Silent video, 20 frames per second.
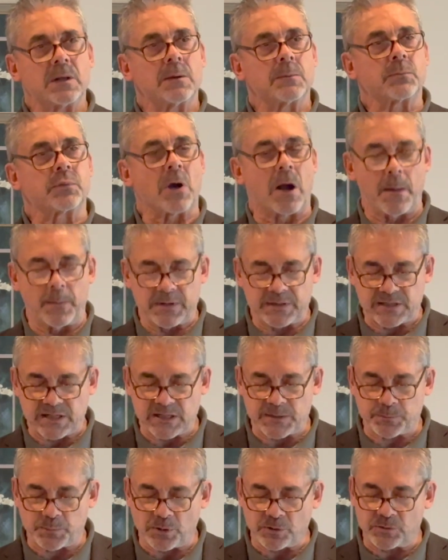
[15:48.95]
promises
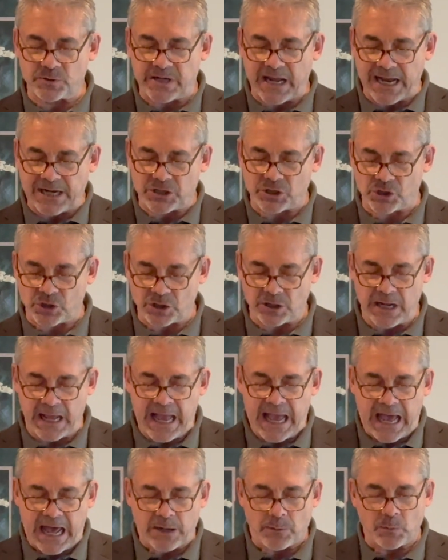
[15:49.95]
protection
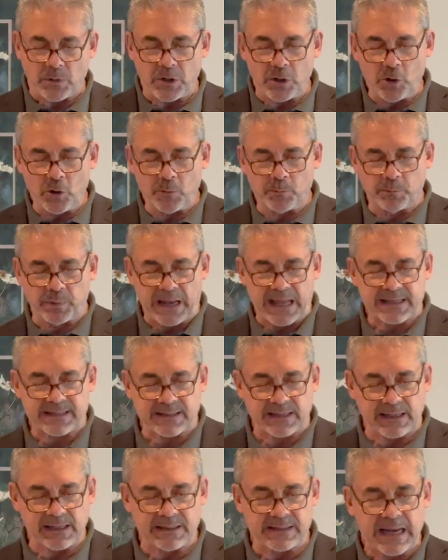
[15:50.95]
and renewed
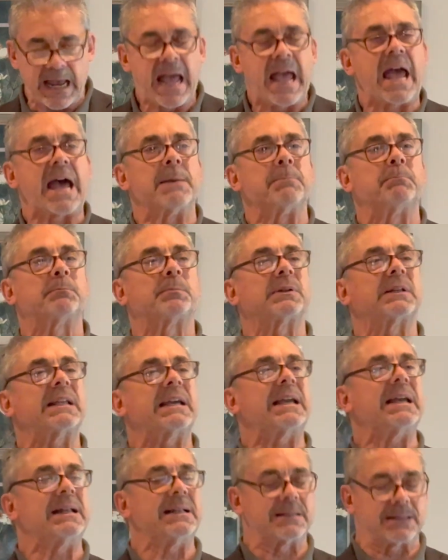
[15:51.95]
blessings, and
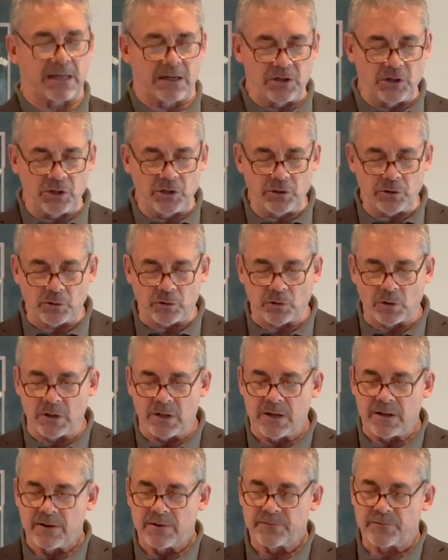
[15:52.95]
pleads anew
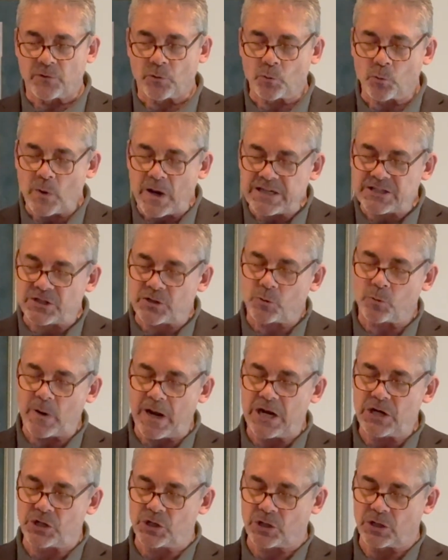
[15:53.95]
for
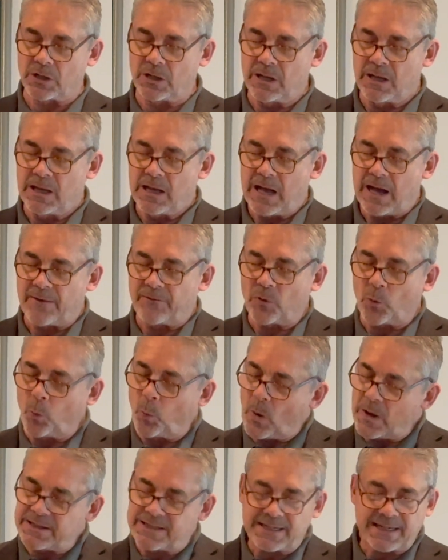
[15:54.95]
restoration of a
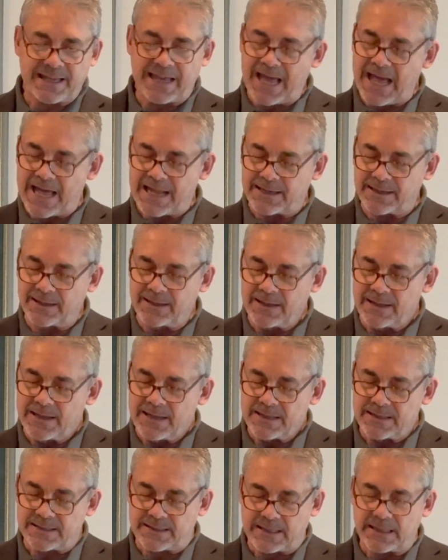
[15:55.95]
once again
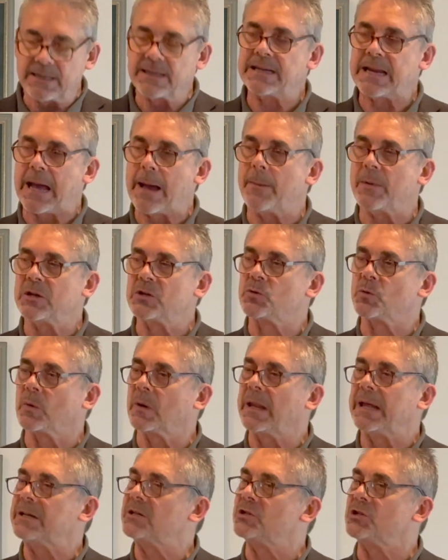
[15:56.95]
sin-damaged
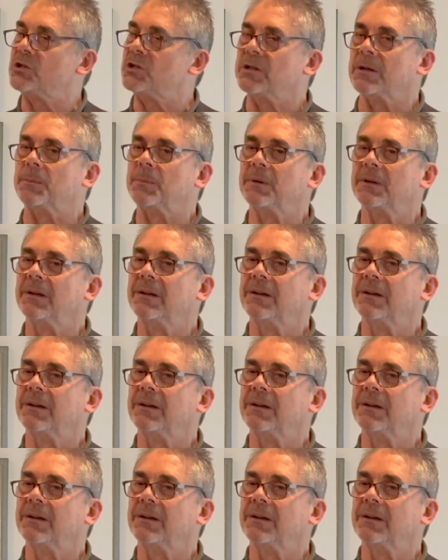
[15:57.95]
relationship.